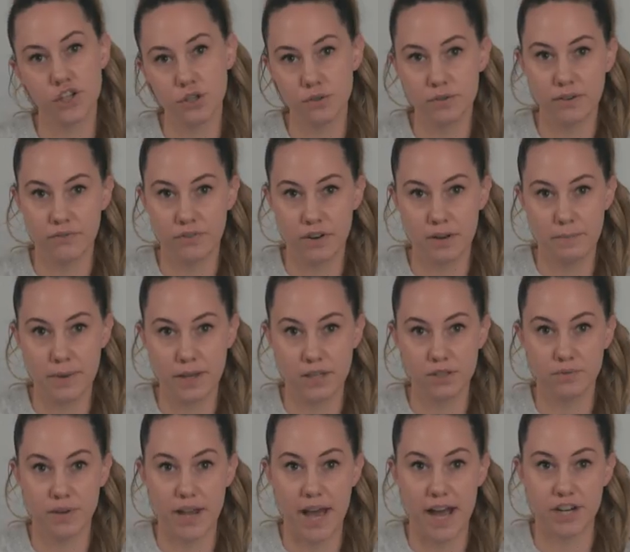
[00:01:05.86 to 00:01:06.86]
two different
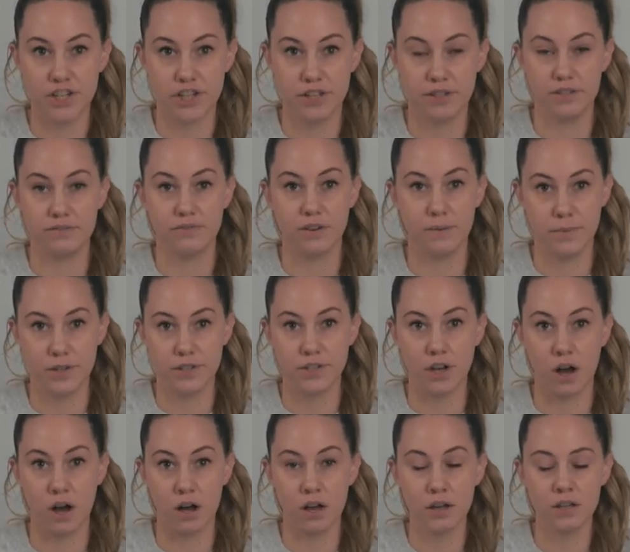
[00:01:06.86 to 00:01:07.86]
mixed reactions from the
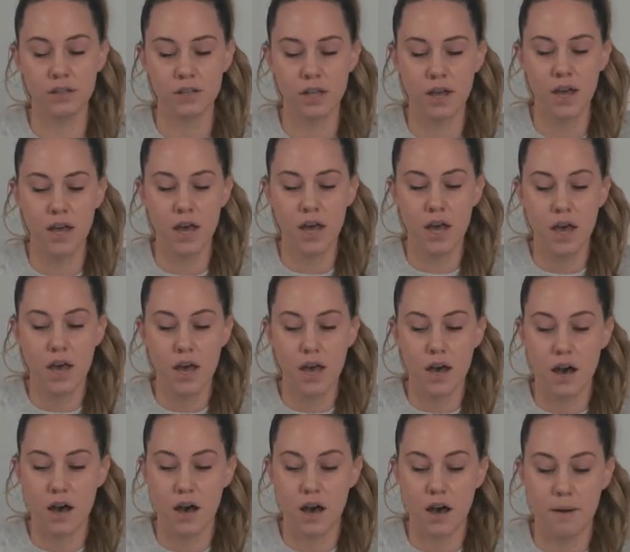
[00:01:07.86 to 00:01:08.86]
dog.
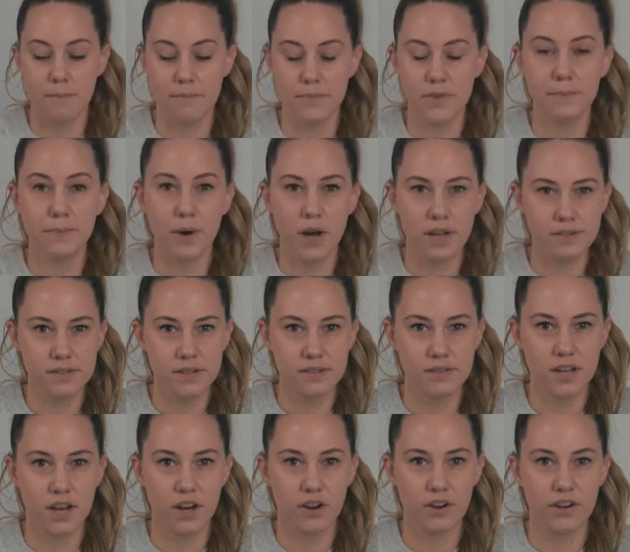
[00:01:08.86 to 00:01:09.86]
The Boston
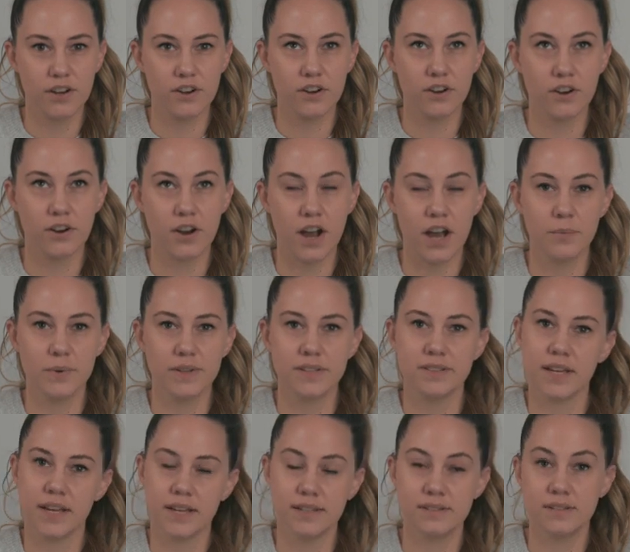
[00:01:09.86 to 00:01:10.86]
Terrier, I would
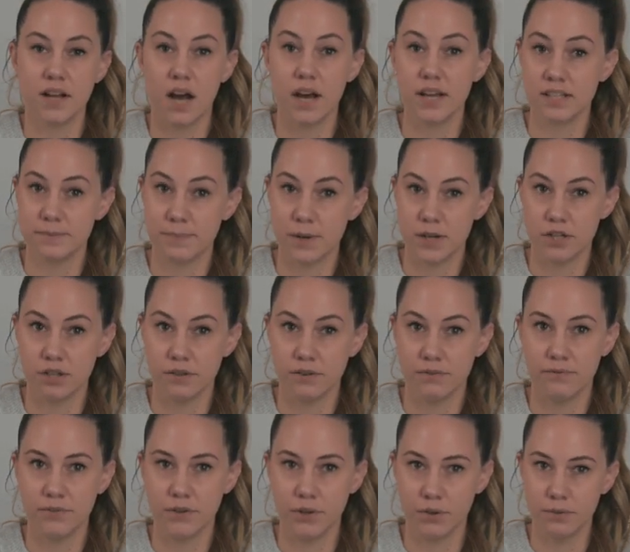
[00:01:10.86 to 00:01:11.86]
say, is not especially
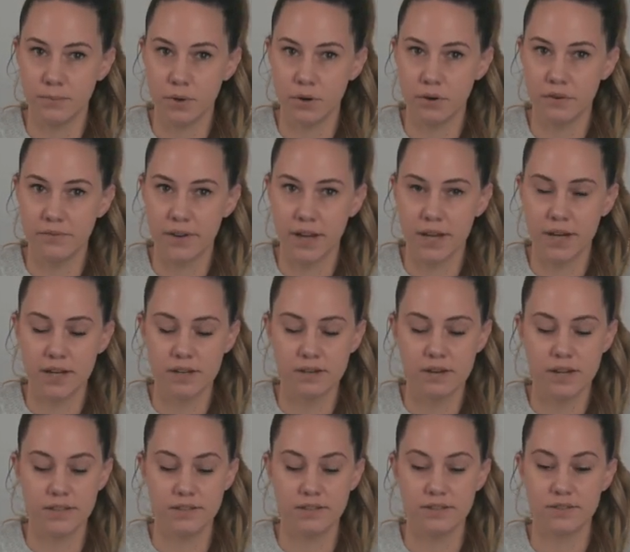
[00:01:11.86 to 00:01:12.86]
food motivated,
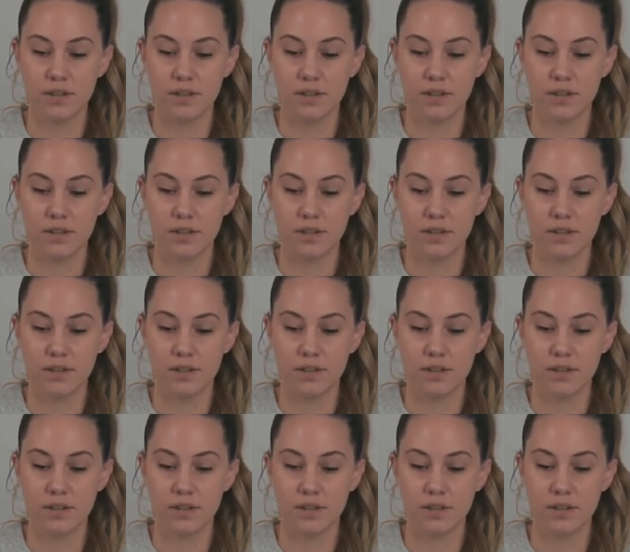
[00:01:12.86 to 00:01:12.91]
and